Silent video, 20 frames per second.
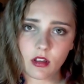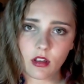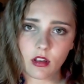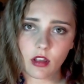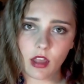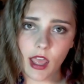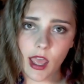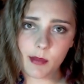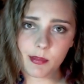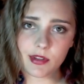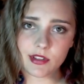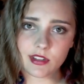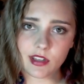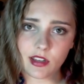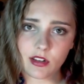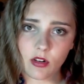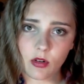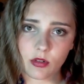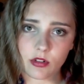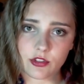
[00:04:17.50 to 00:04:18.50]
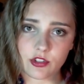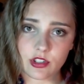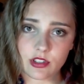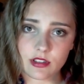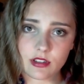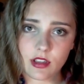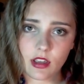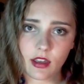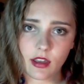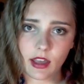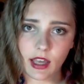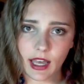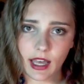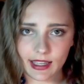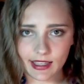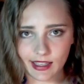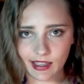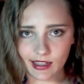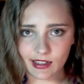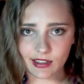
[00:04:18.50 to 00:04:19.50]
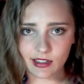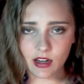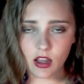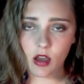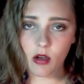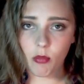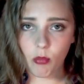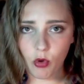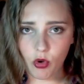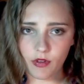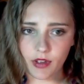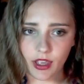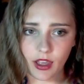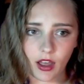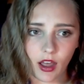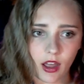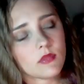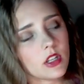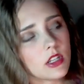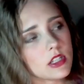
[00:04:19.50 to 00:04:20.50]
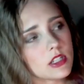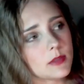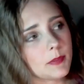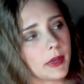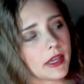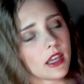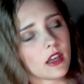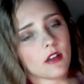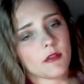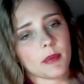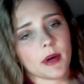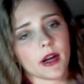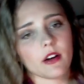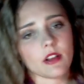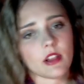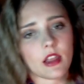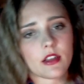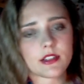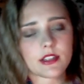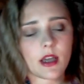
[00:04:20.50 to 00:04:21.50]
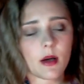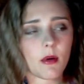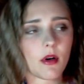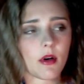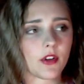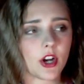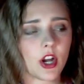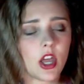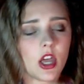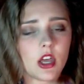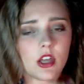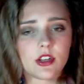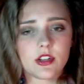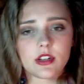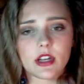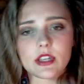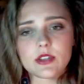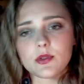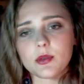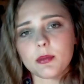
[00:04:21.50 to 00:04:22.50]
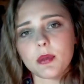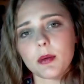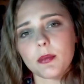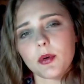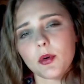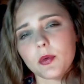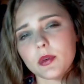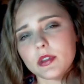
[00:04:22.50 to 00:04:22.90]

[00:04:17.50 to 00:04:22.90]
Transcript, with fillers: Apples ain't oranges. I get it. Moving on. Speaking of parallels, however, do you guys remember when